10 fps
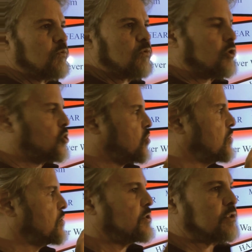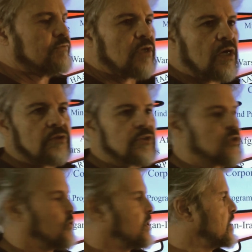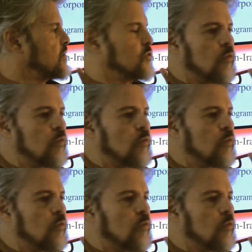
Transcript: war, trillions of dollars, 20 years